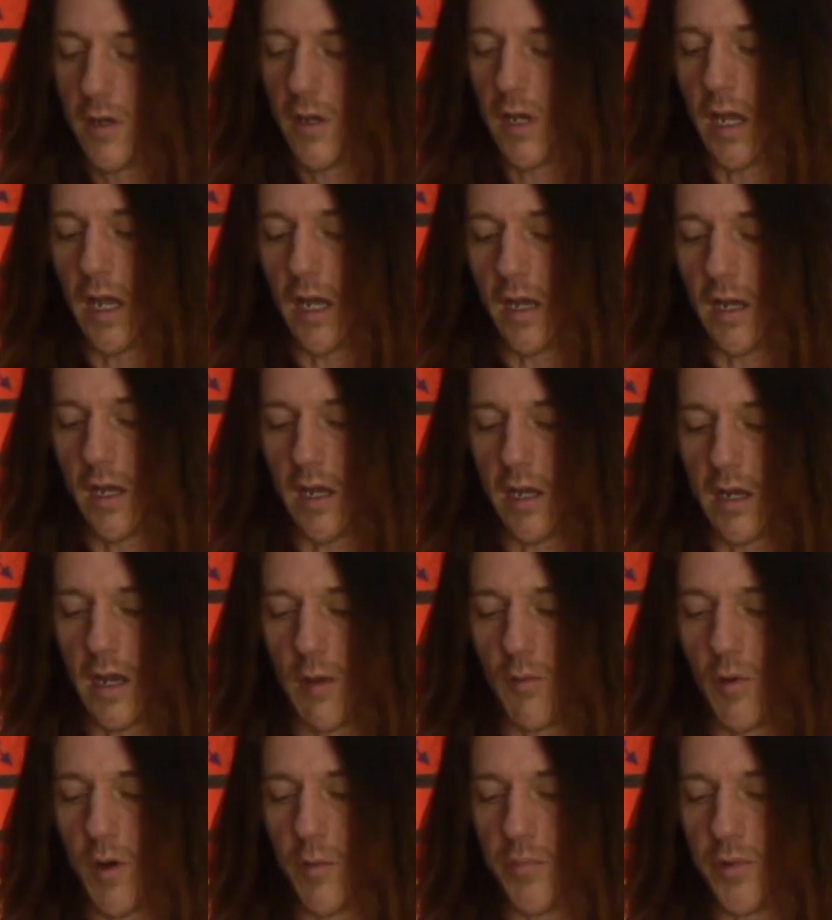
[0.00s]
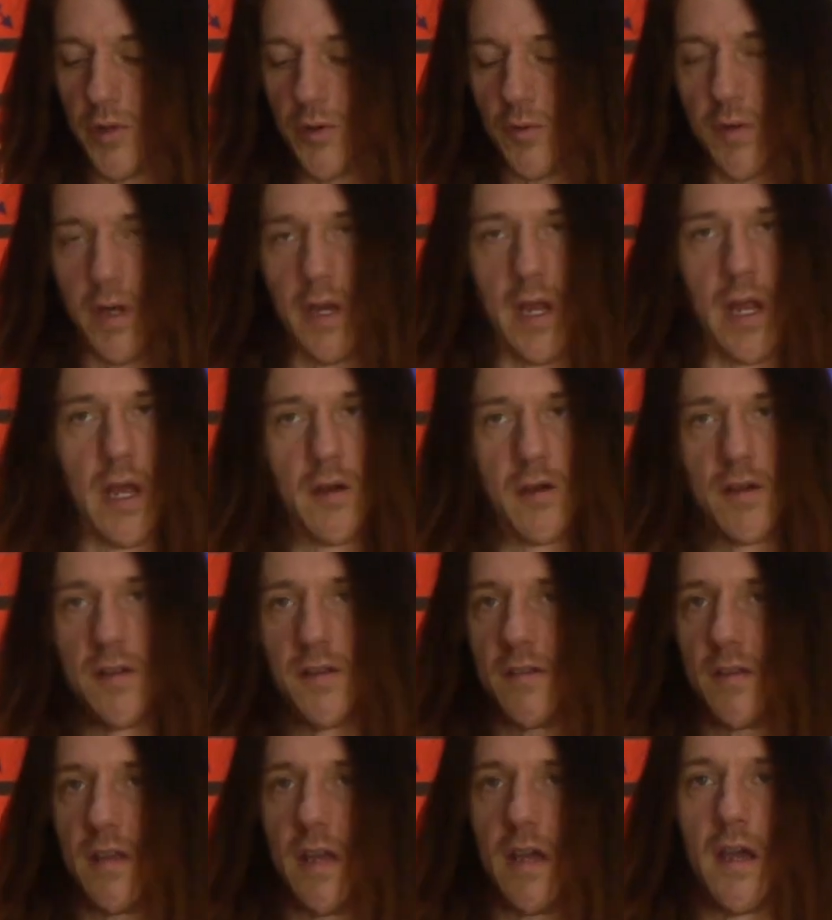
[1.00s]
And I want to build one now
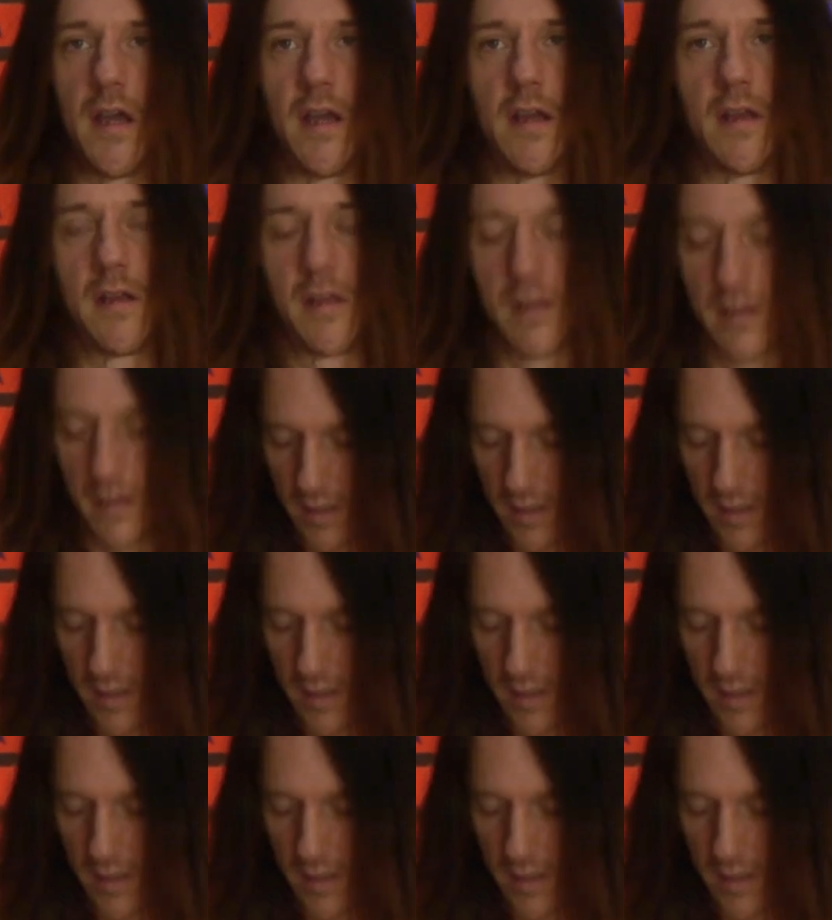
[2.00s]
because, God.